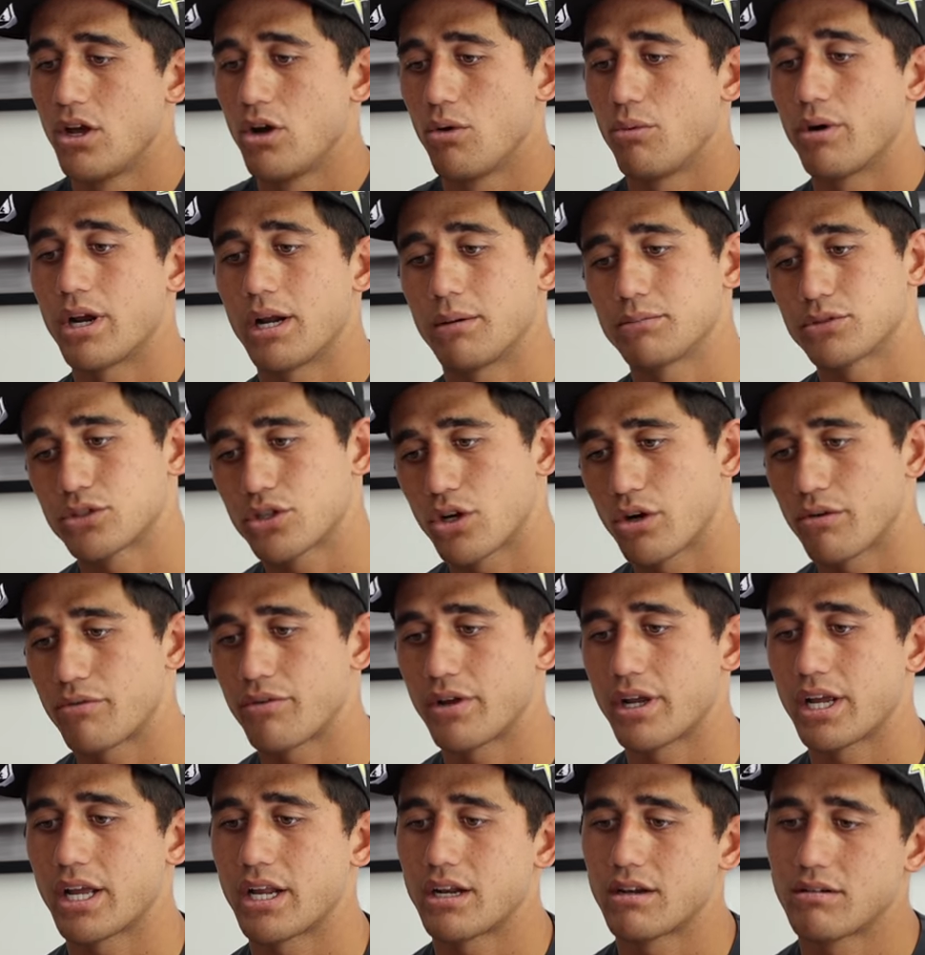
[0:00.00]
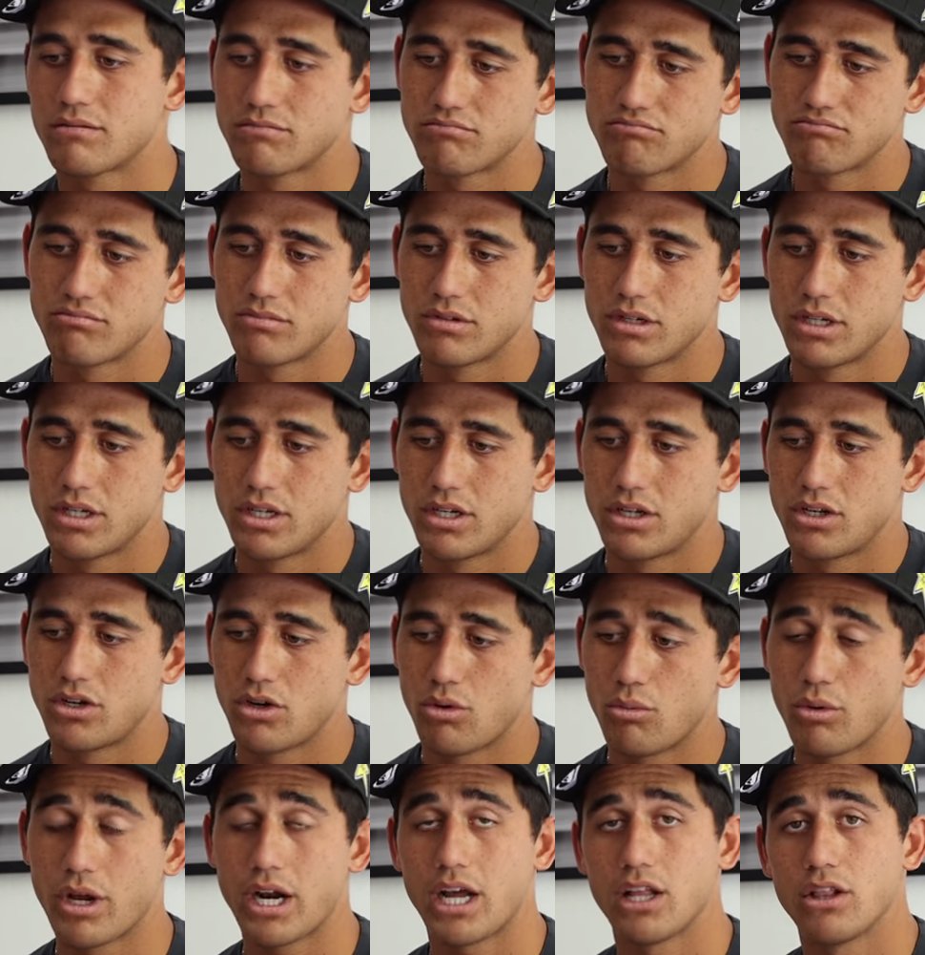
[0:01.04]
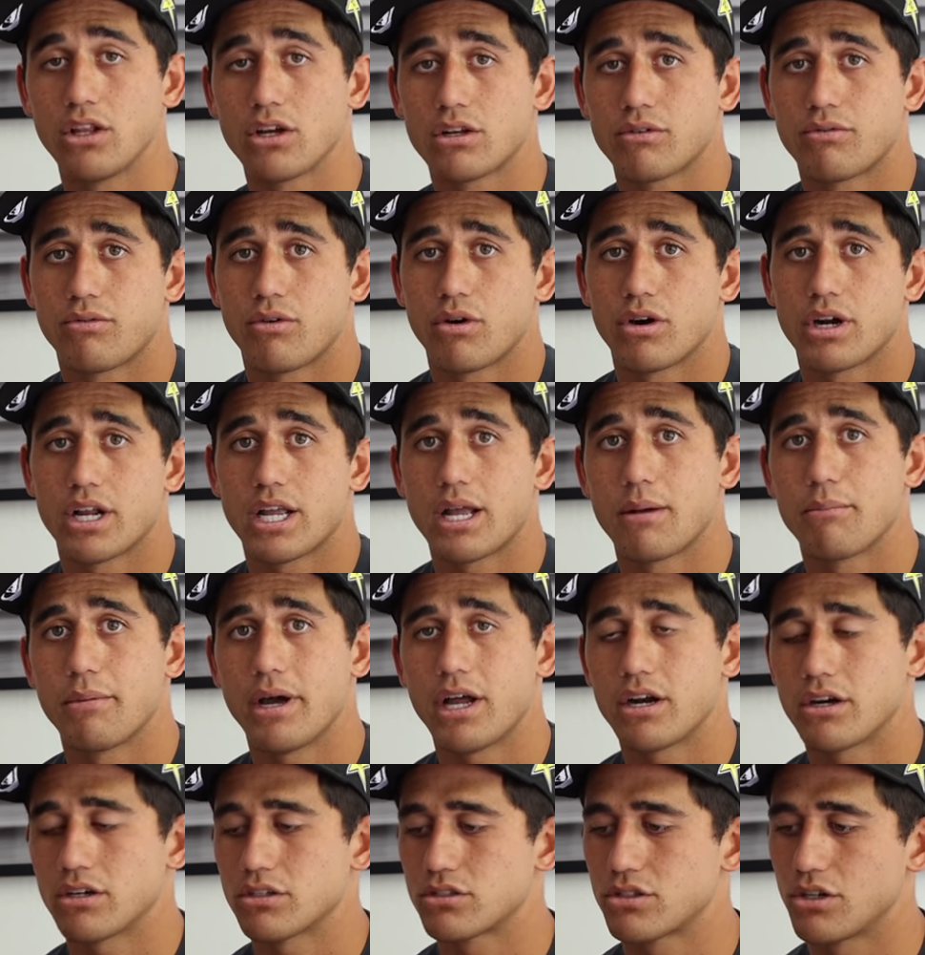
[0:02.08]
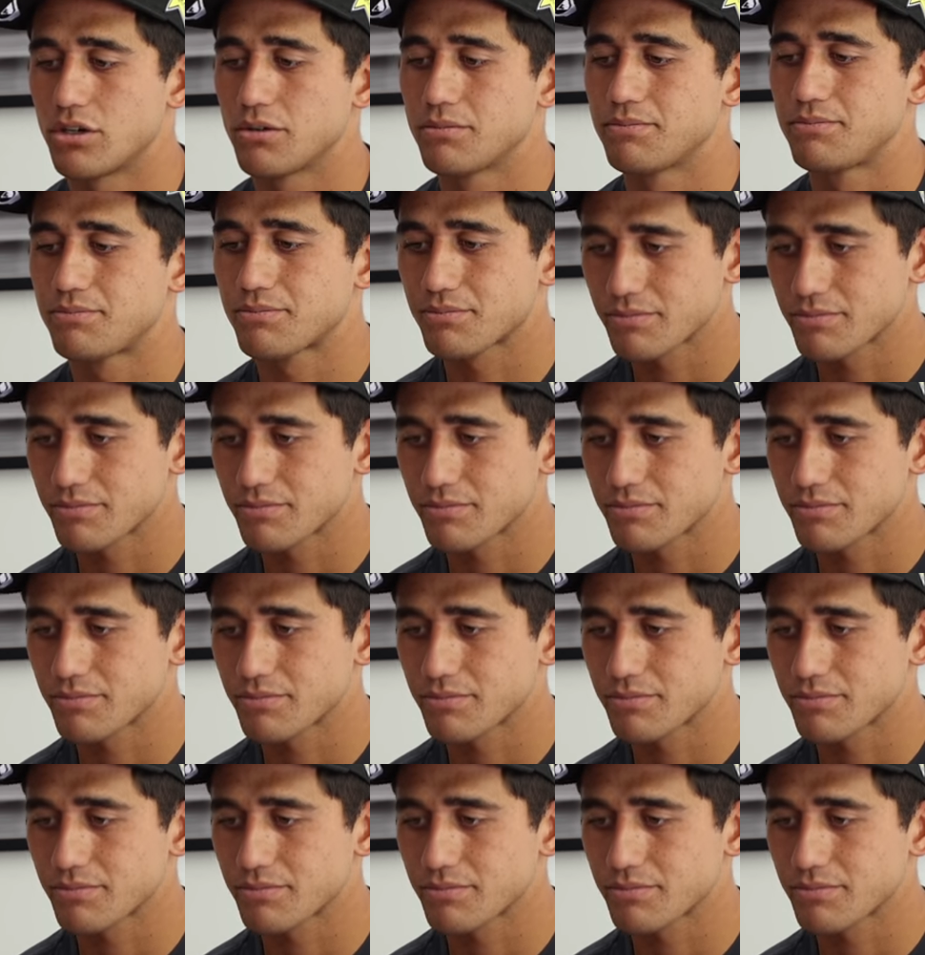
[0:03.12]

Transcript: when I'm surfing and you know what I look for to get better. So